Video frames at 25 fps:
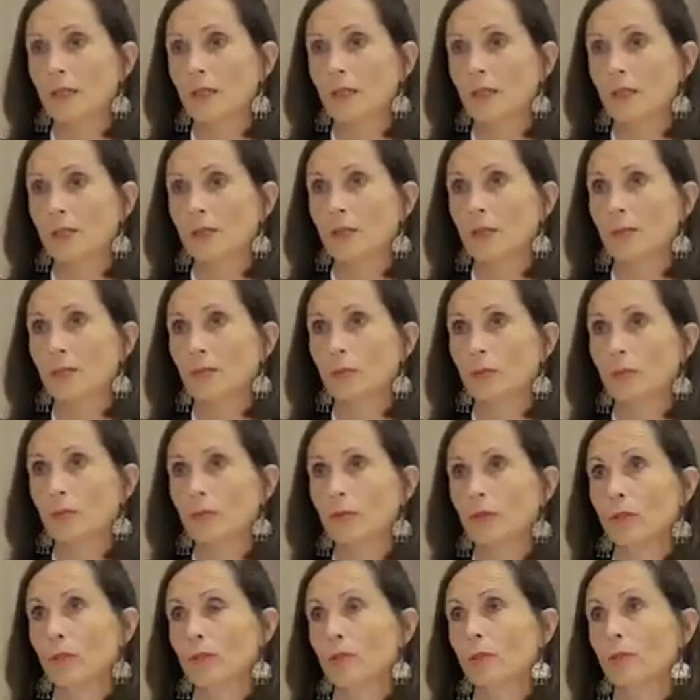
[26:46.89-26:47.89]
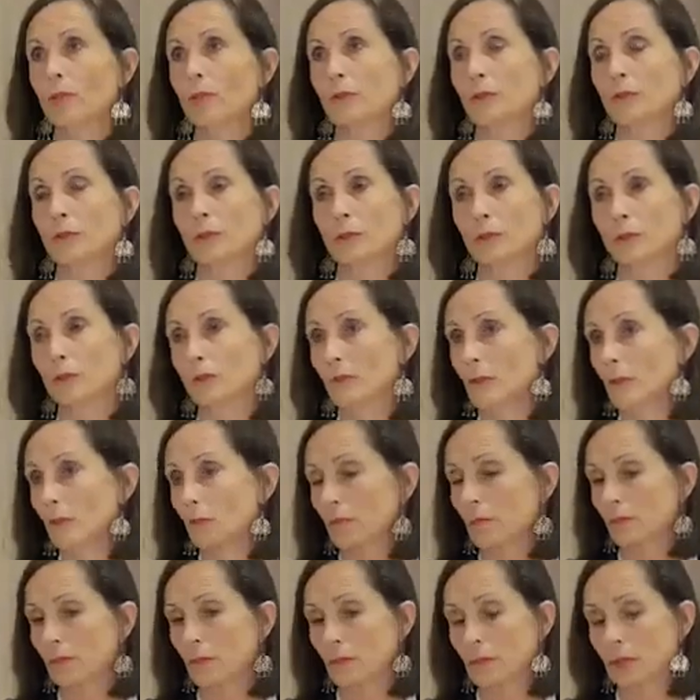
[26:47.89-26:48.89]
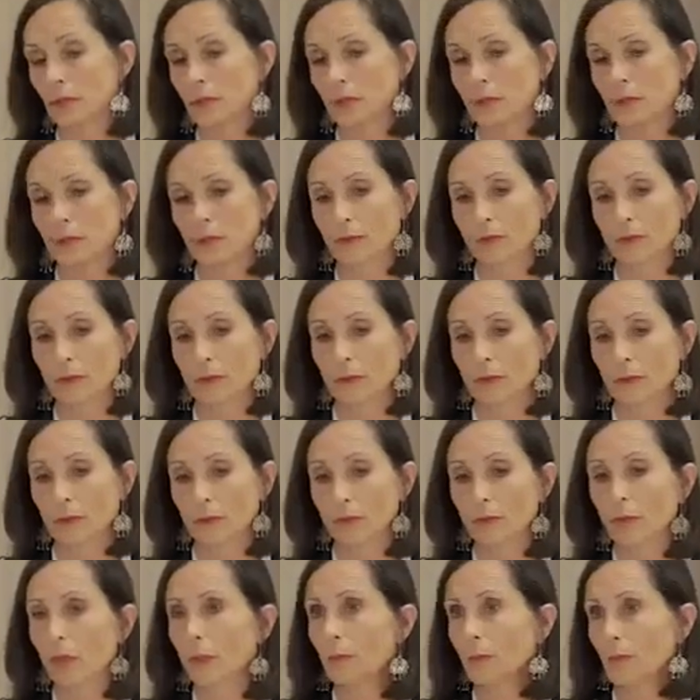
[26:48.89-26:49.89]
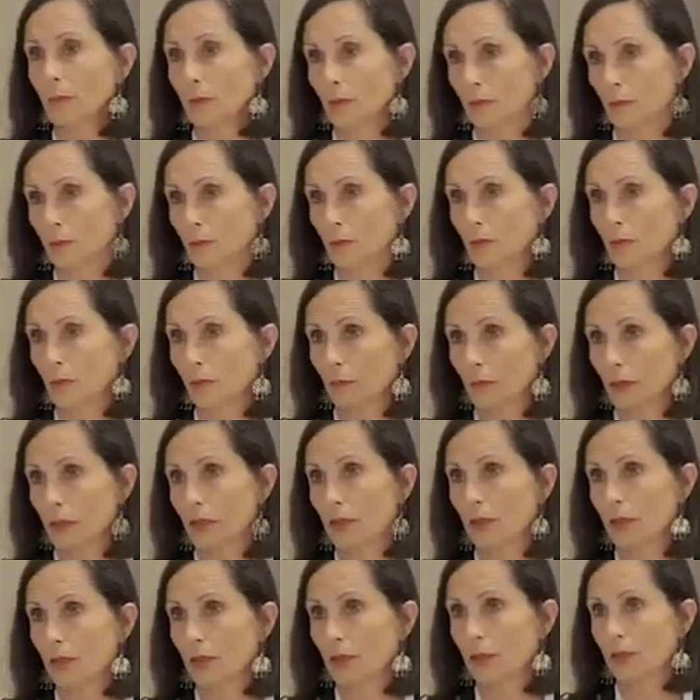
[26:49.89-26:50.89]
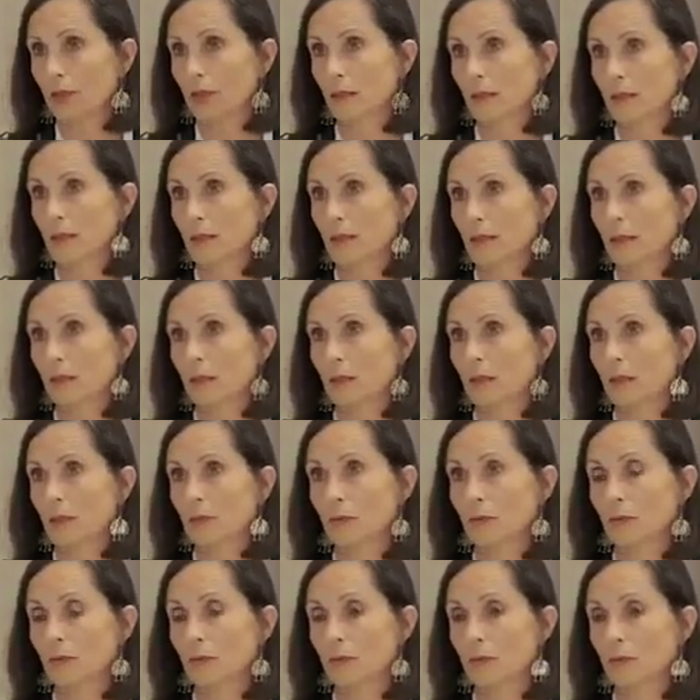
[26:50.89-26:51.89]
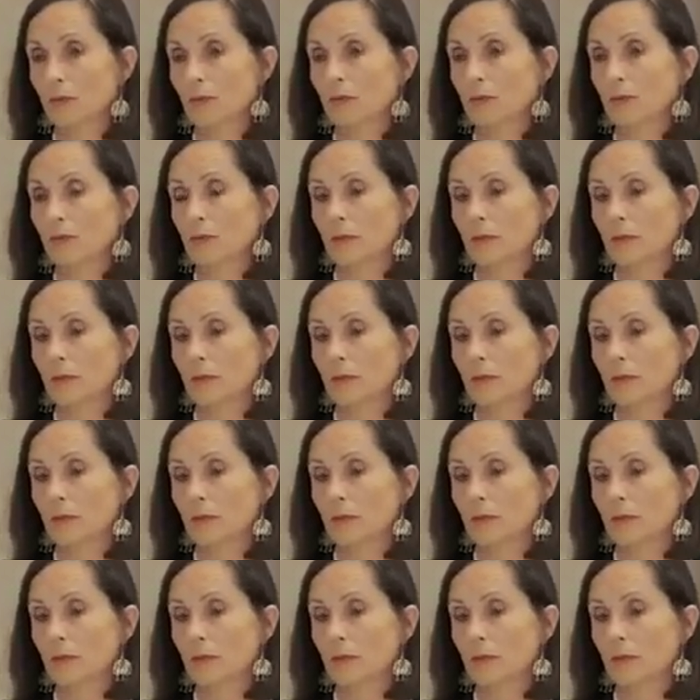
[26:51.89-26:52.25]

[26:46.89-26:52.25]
the support also from the top to make this, I mean, to